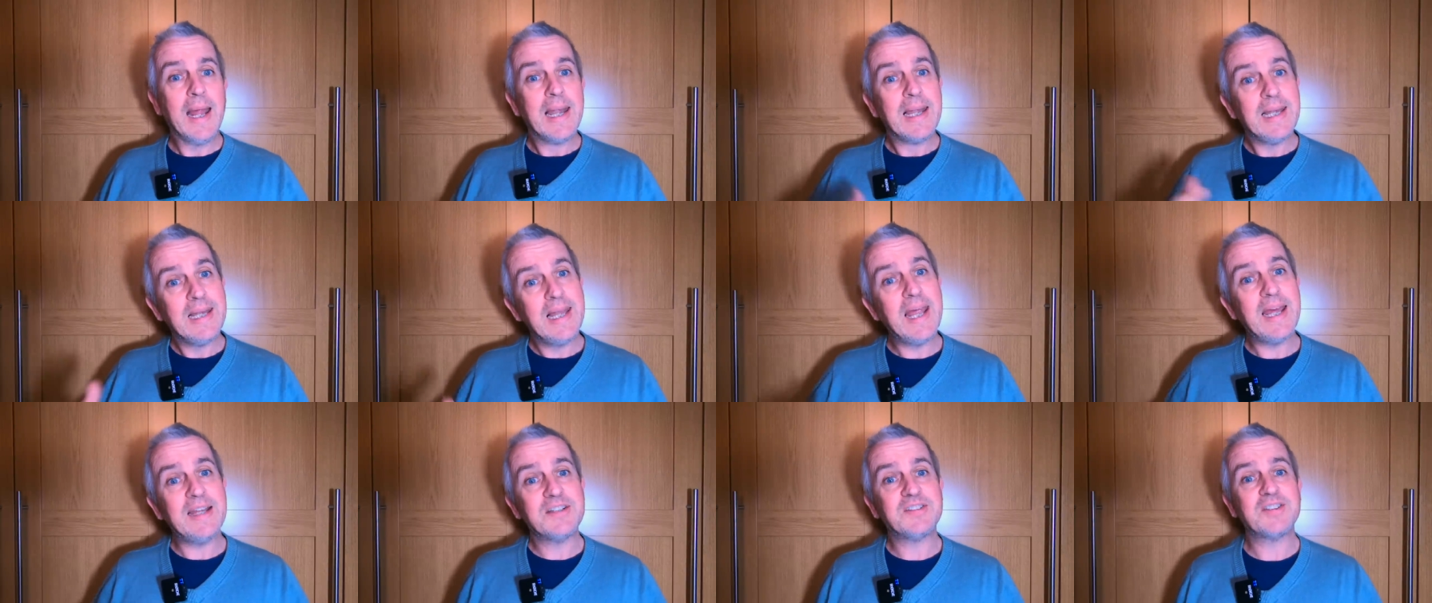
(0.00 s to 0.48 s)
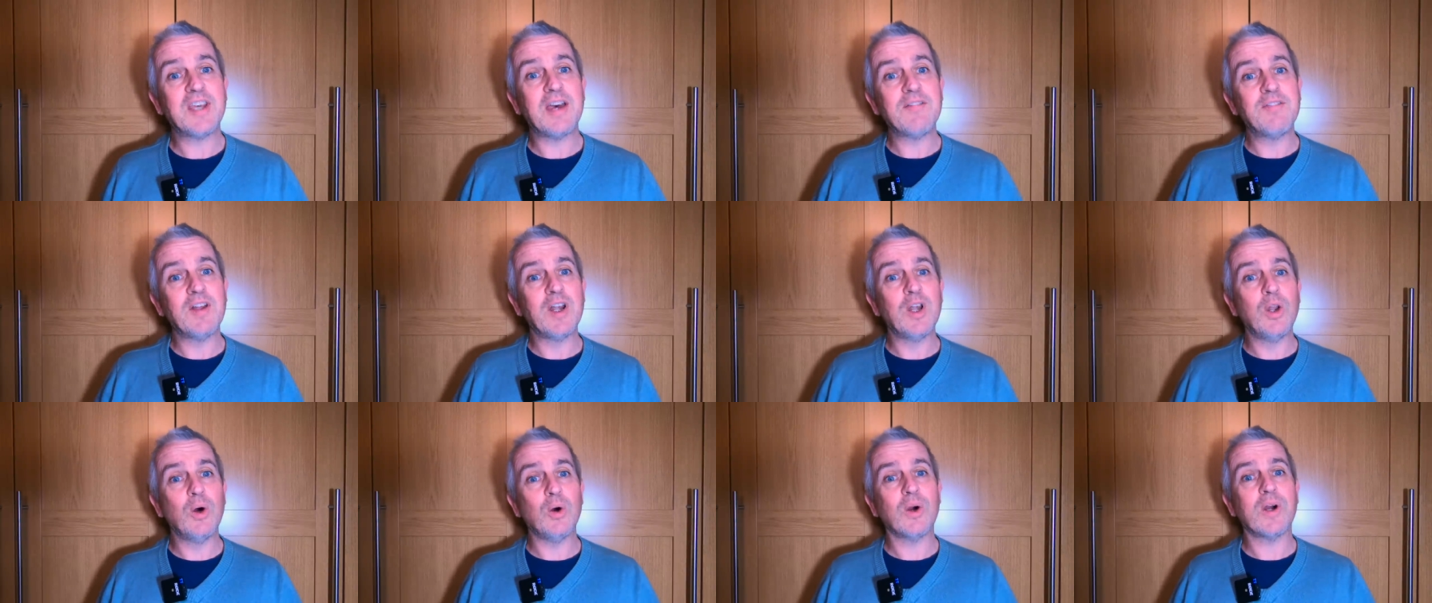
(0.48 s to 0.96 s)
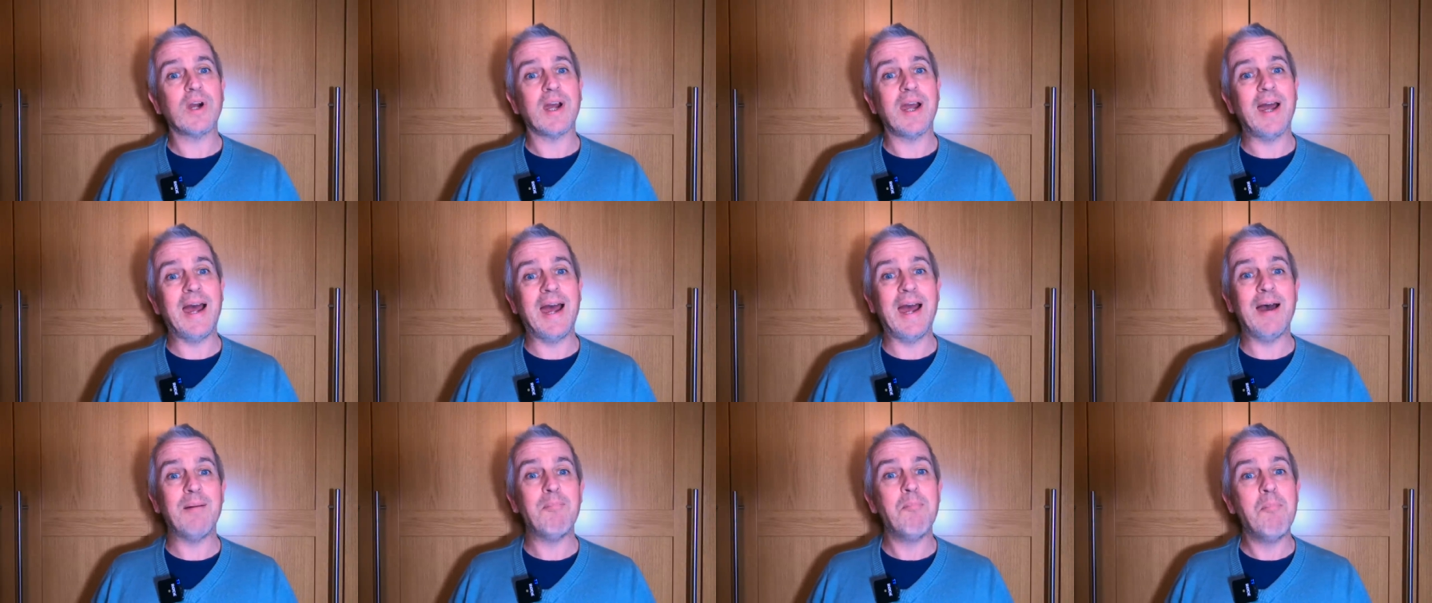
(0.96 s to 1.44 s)
Let's have a look
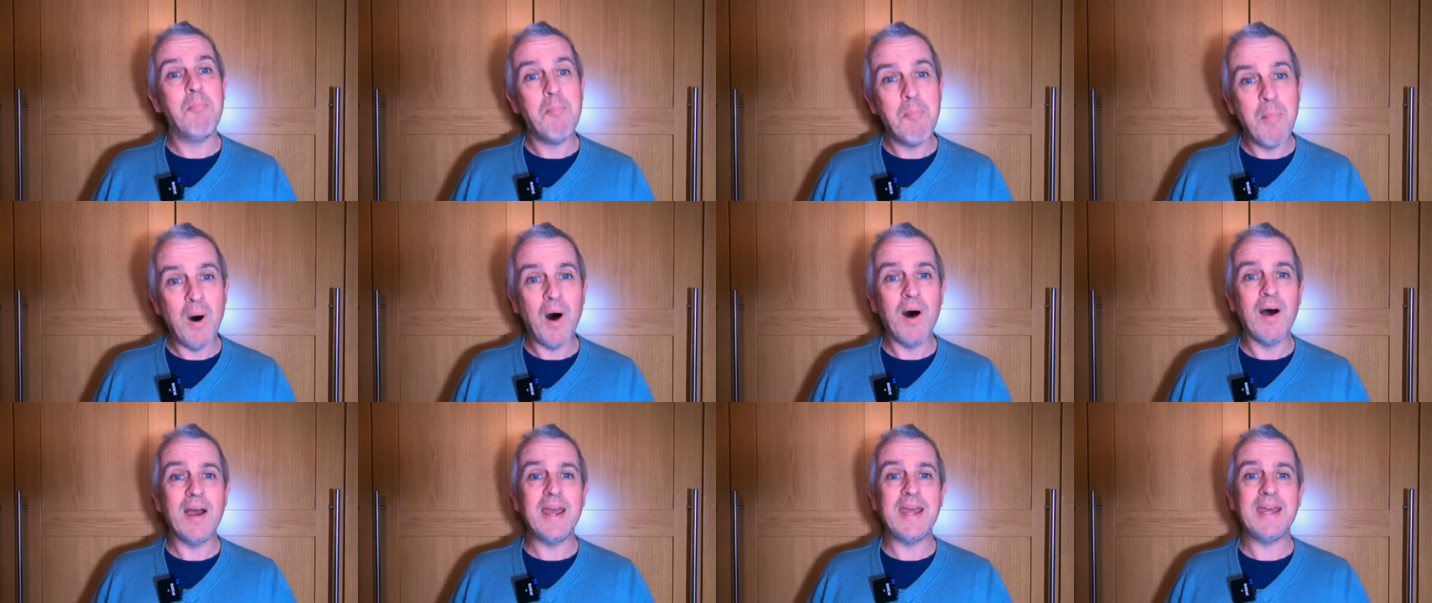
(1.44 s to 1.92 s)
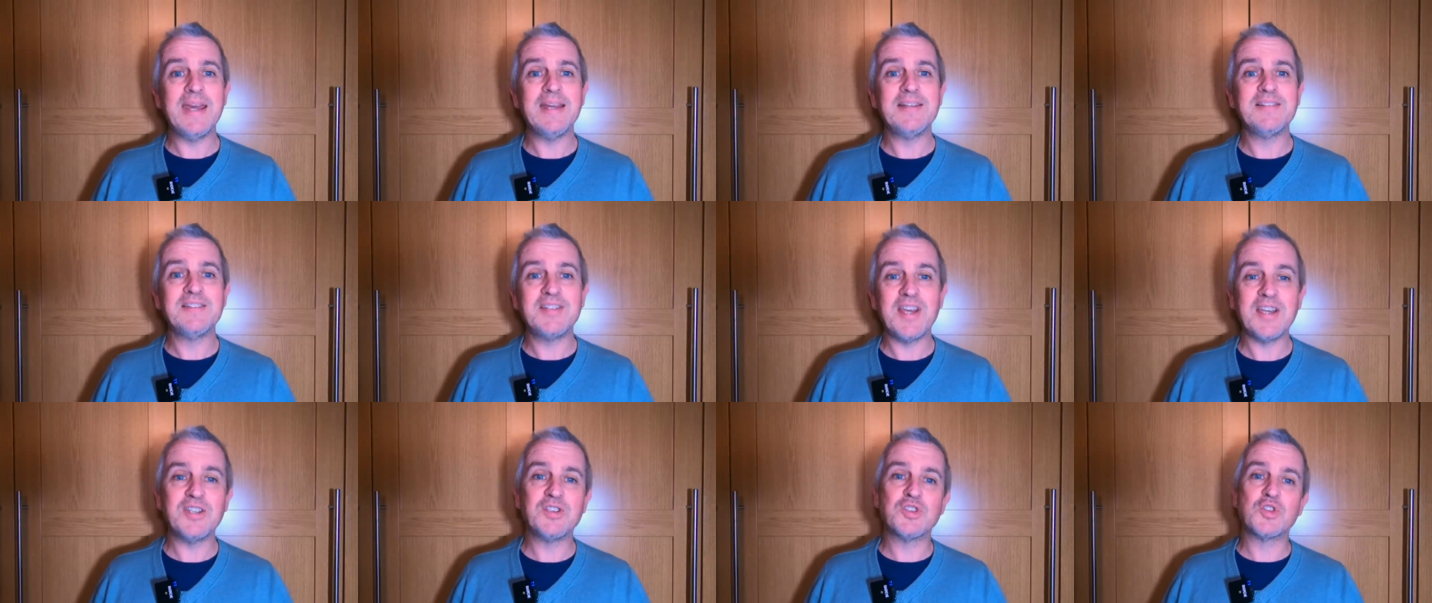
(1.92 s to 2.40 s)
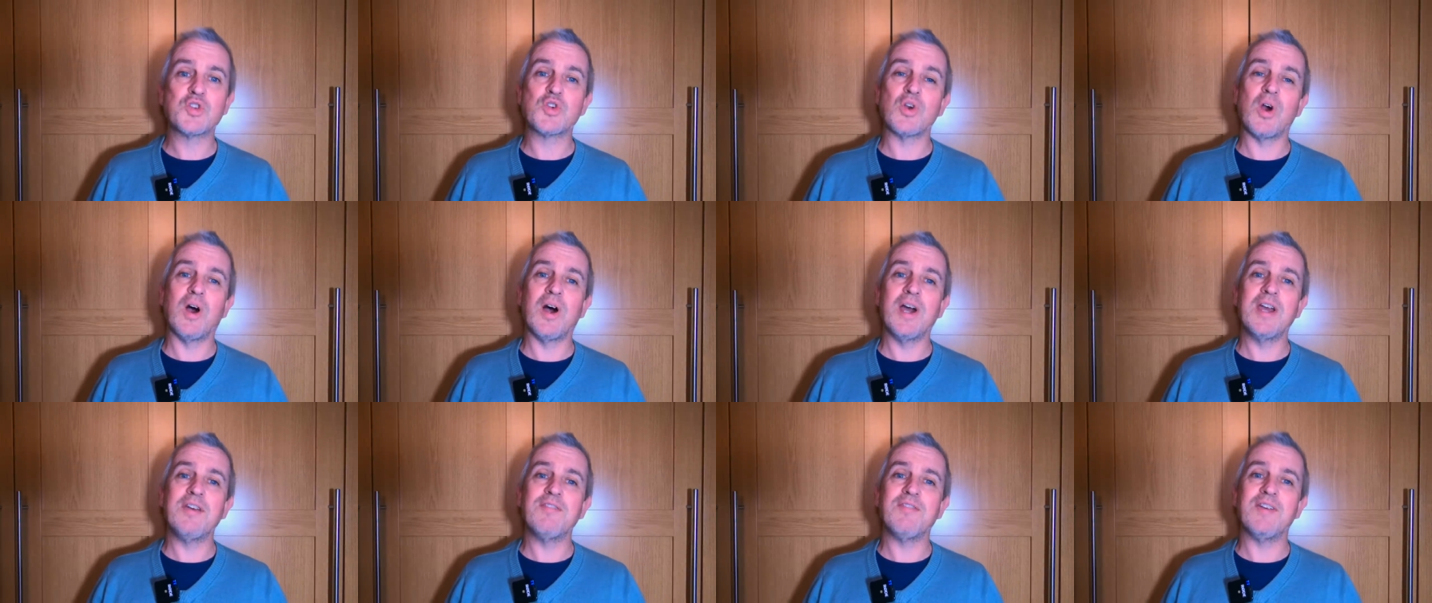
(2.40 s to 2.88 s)
at my test
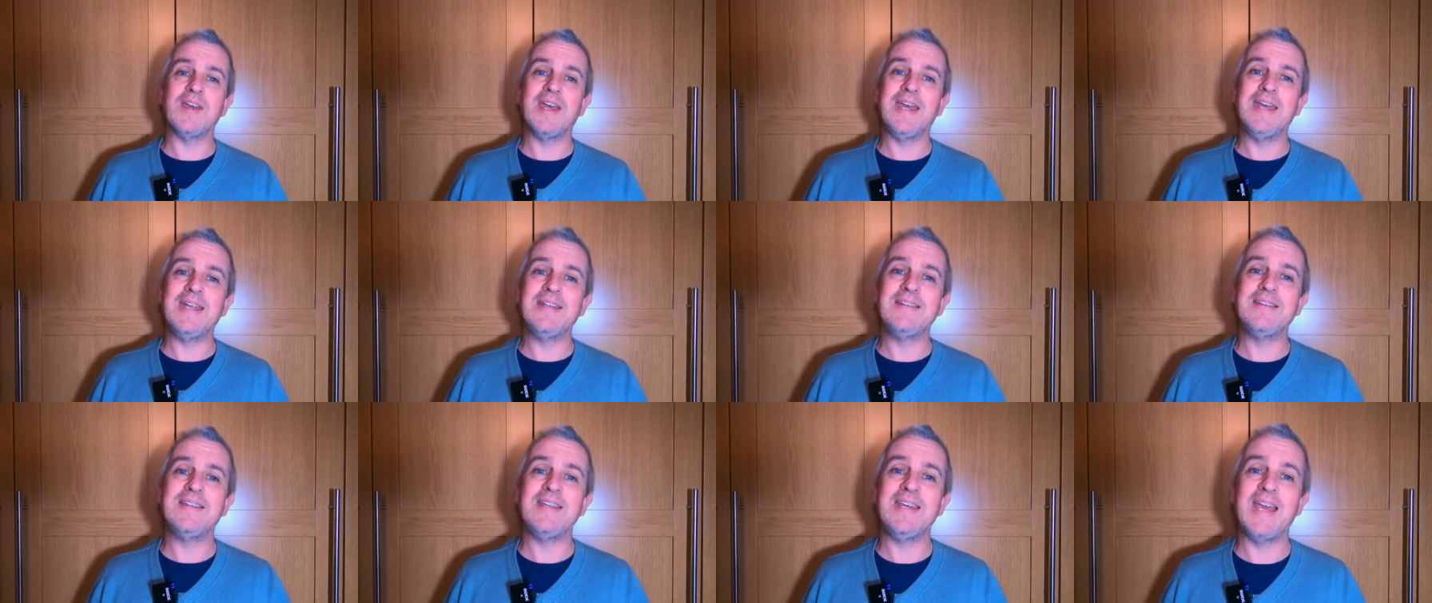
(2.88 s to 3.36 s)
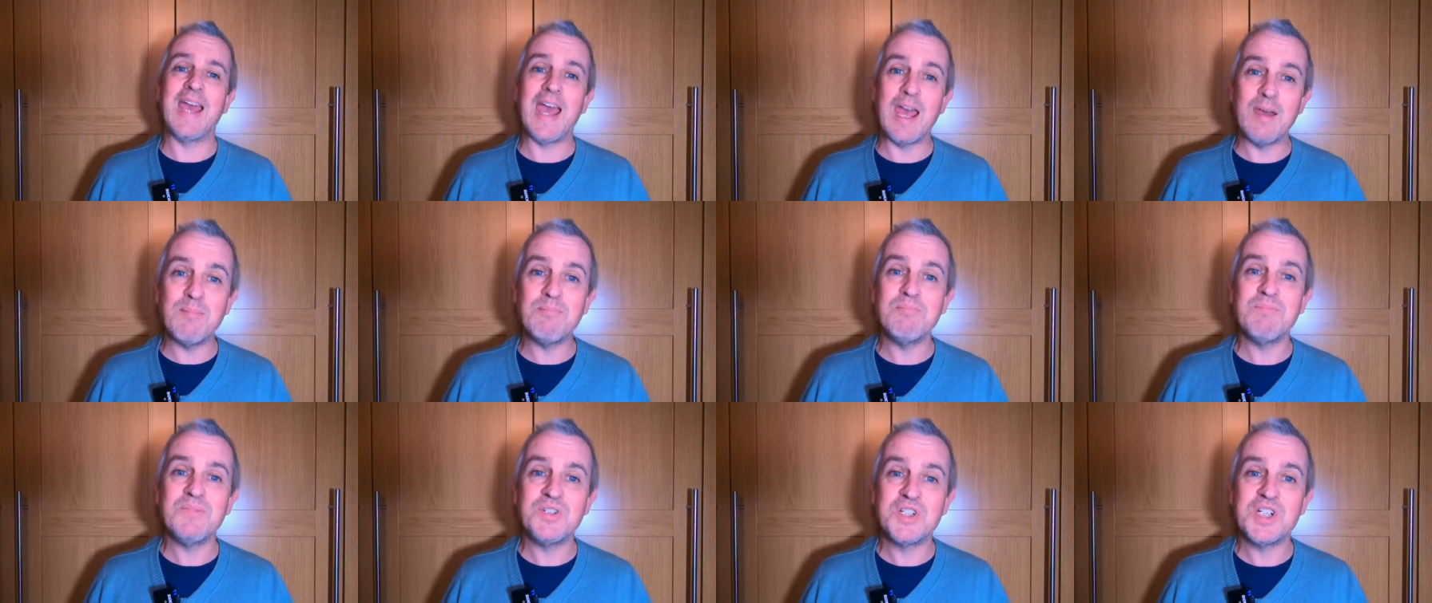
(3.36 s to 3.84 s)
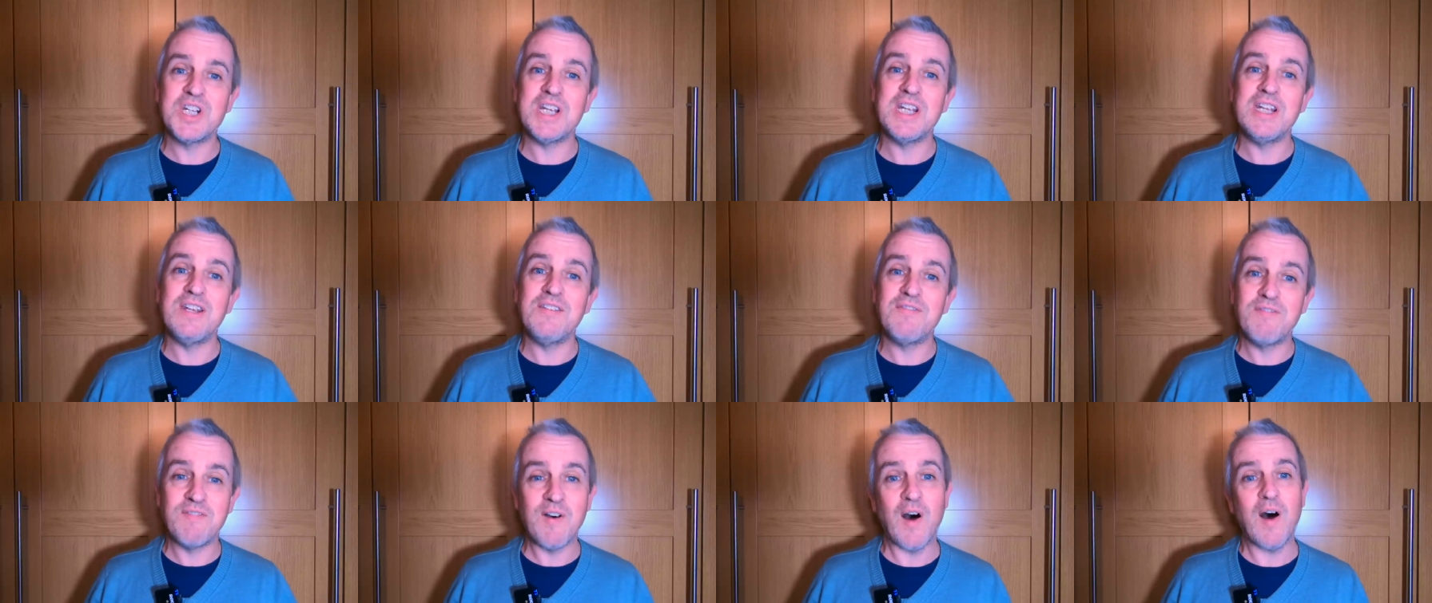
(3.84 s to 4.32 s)
drive in the
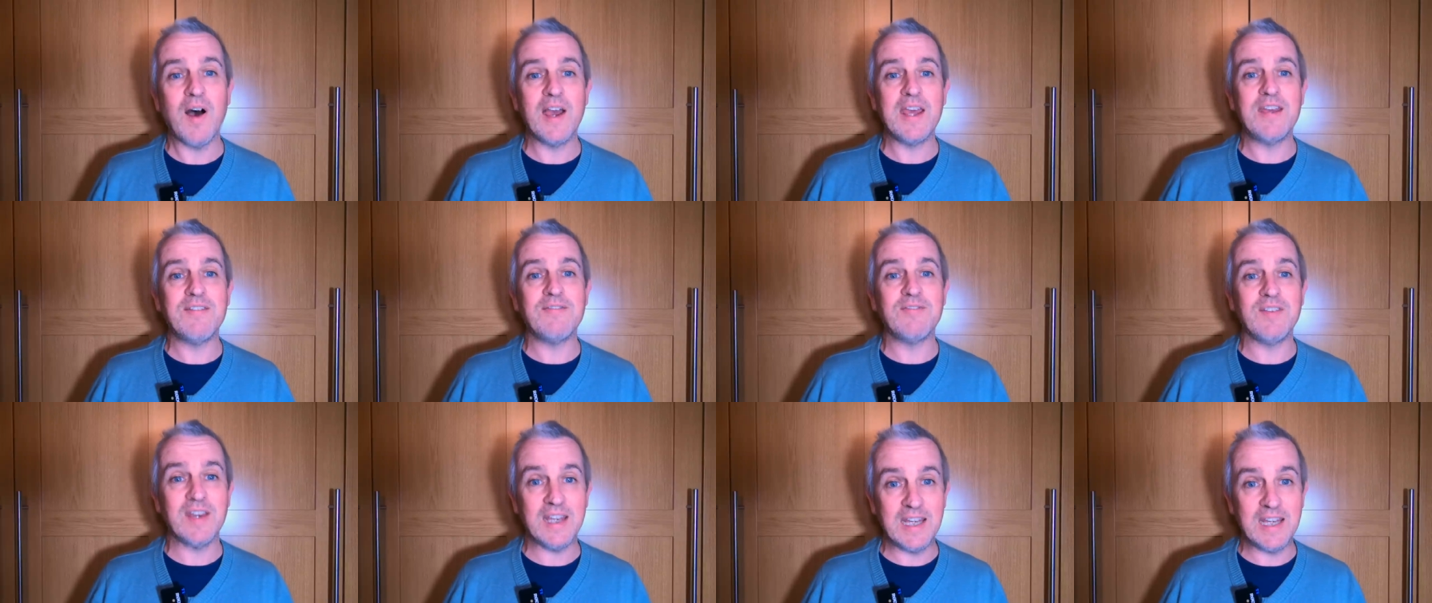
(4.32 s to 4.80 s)
MG5